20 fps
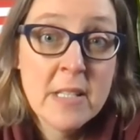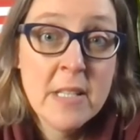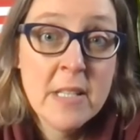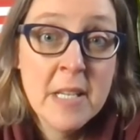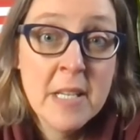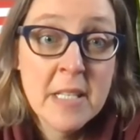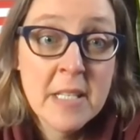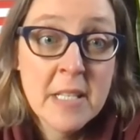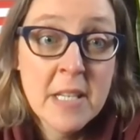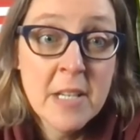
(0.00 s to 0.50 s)

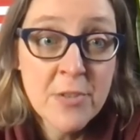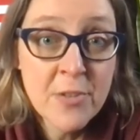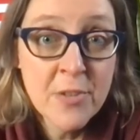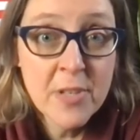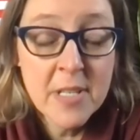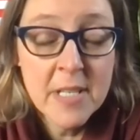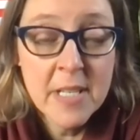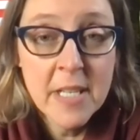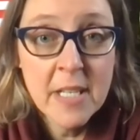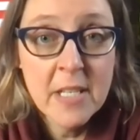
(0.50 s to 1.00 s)
think is
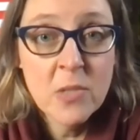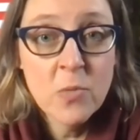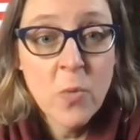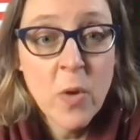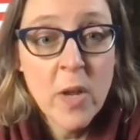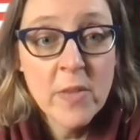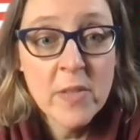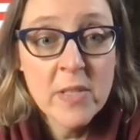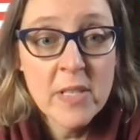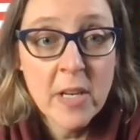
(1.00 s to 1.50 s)
interesting is
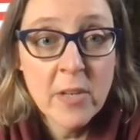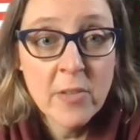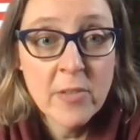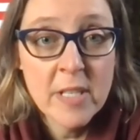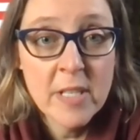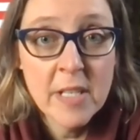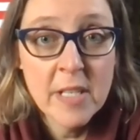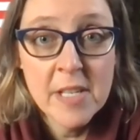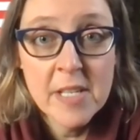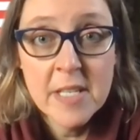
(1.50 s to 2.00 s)
when the
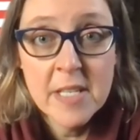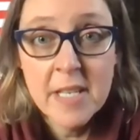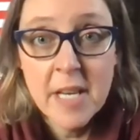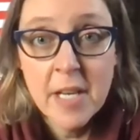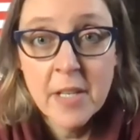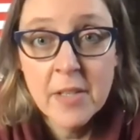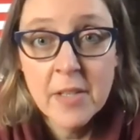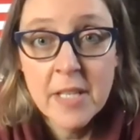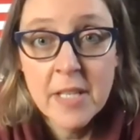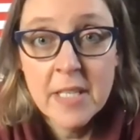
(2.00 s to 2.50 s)
Secretary of
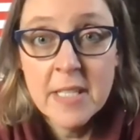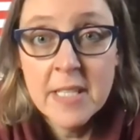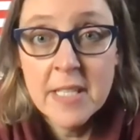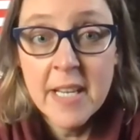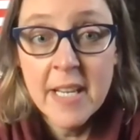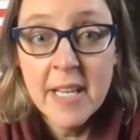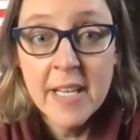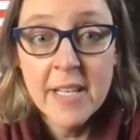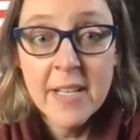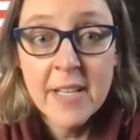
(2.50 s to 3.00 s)
State leans
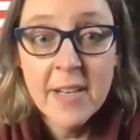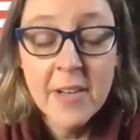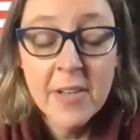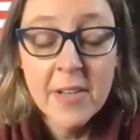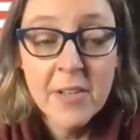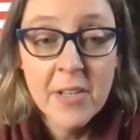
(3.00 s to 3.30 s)
in,